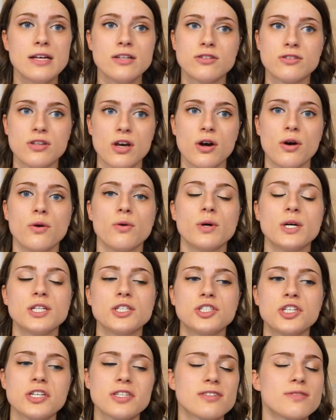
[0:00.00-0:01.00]
So
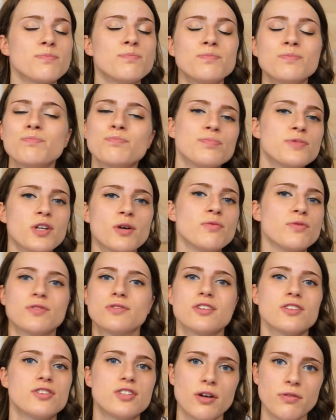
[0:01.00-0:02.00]
just
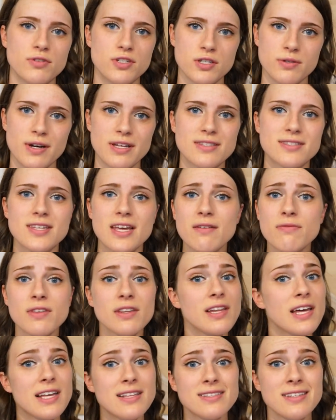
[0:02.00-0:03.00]
don't do it. Save
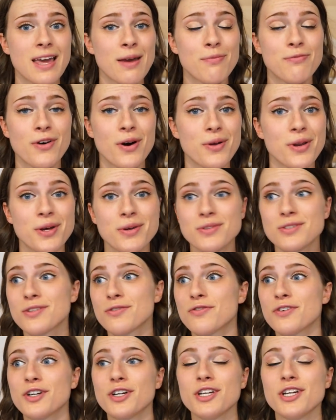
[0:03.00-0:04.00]
the landscape
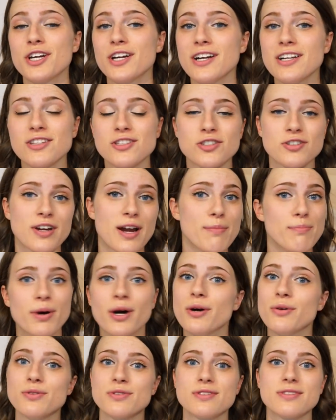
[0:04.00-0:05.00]
photos for your Instagram
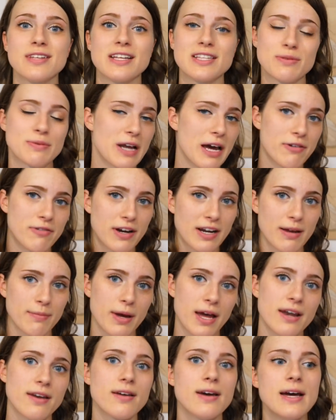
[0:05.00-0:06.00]
posts. That's what I'd
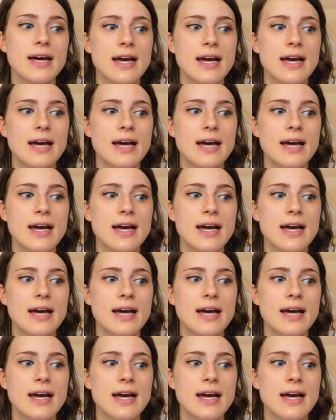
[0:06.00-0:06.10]
recommend.